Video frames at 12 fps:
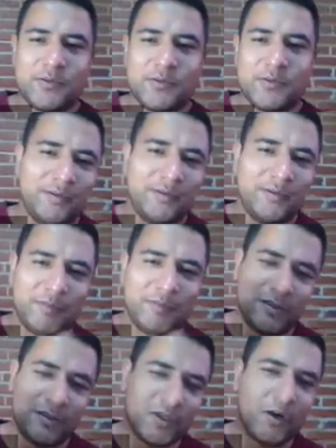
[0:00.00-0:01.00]
but not
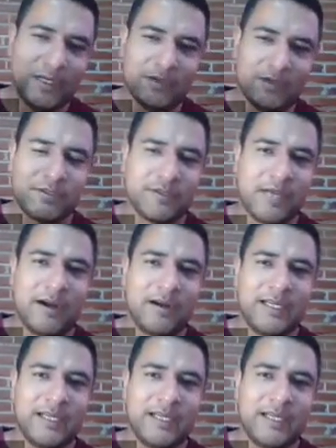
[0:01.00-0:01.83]
so because they